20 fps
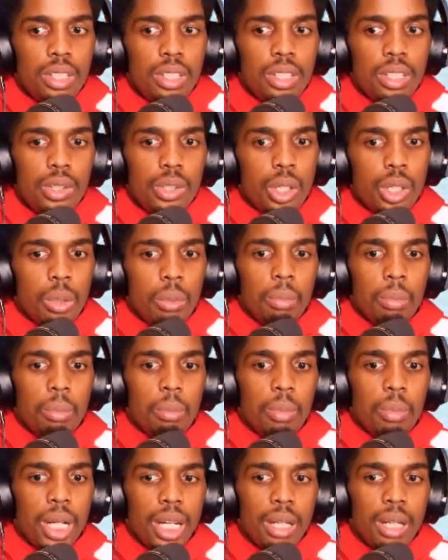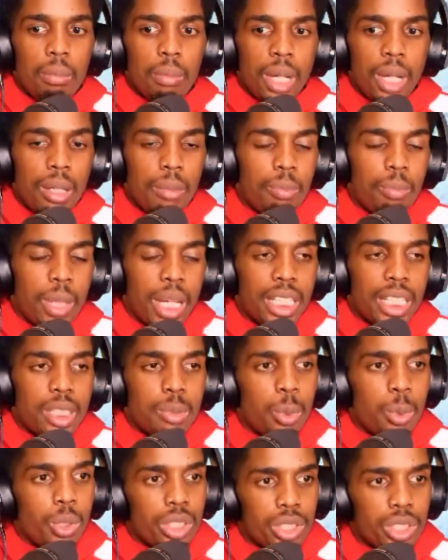you know my my
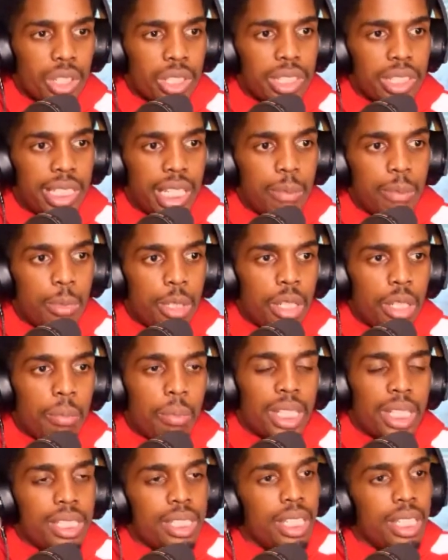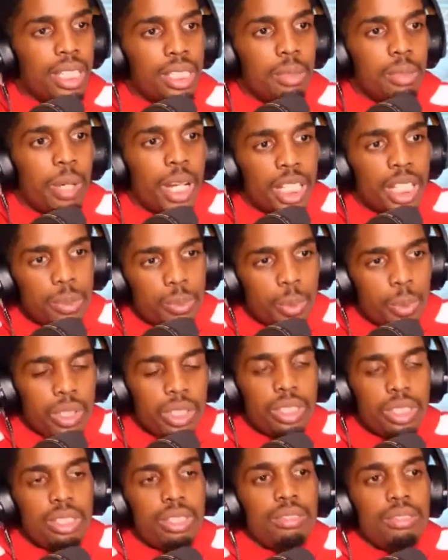passport is all stamped up my son's passport
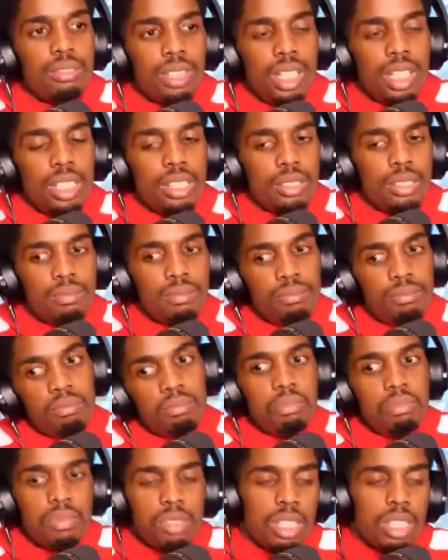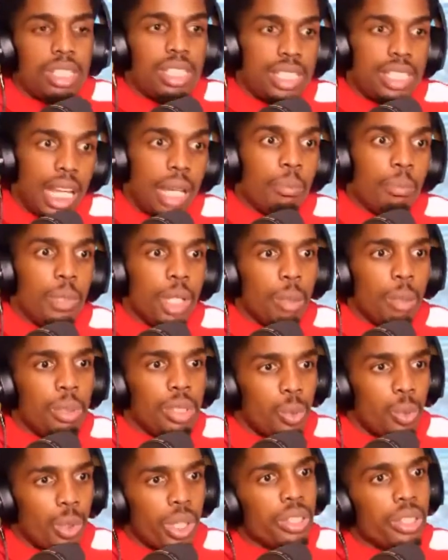is is stamped up as
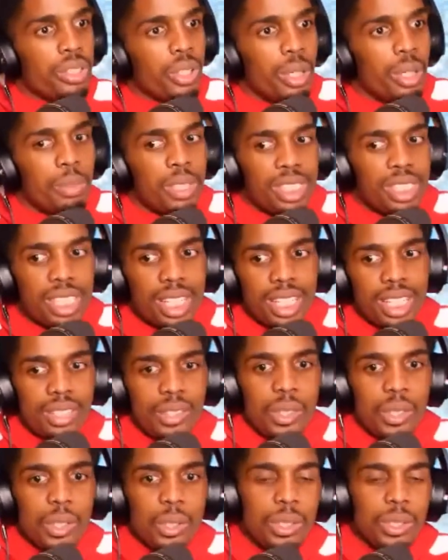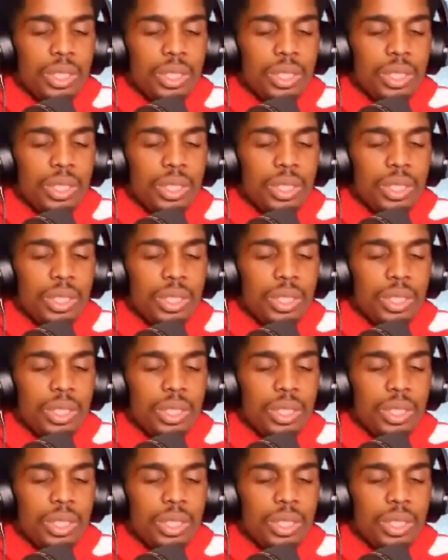well so i'm just like you know